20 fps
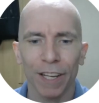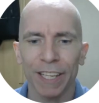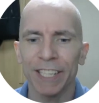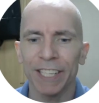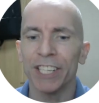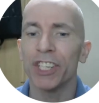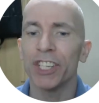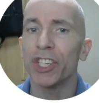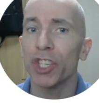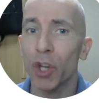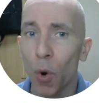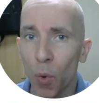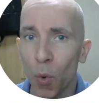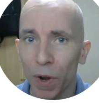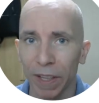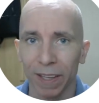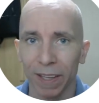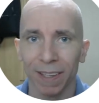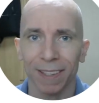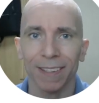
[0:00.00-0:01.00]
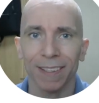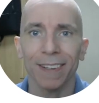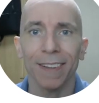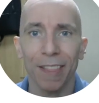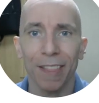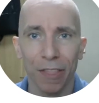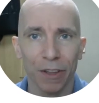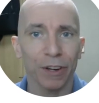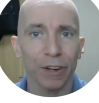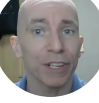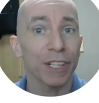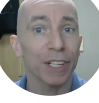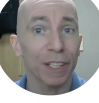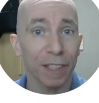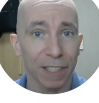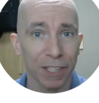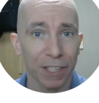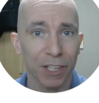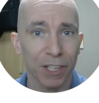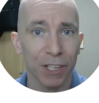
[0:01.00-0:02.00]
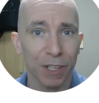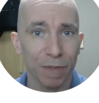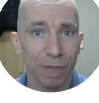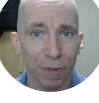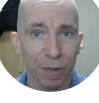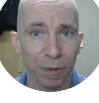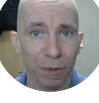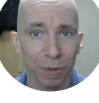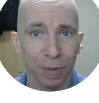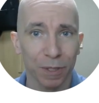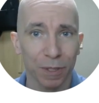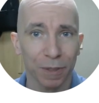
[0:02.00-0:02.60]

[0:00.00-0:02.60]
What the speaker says: enjoying their delicious food.